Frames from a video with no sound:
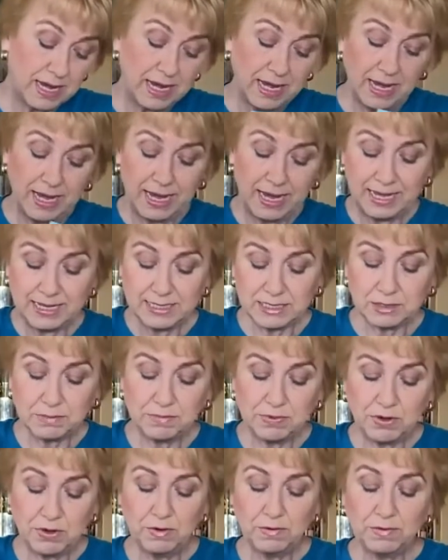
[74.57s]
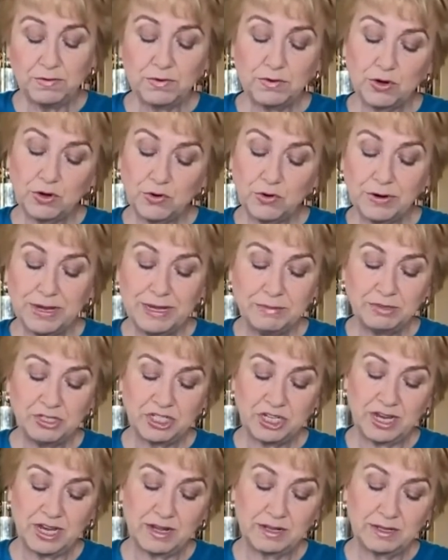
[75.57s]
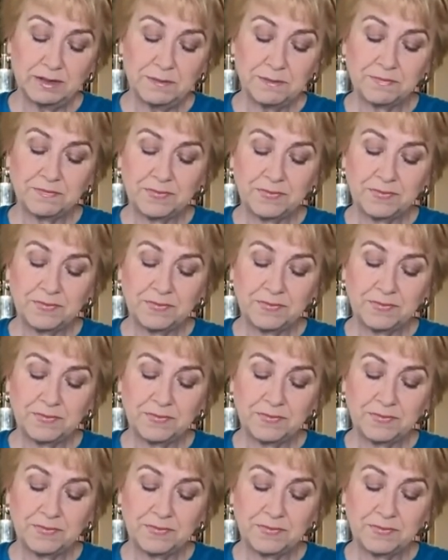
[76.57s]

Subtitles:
It's a beautiful cream gel,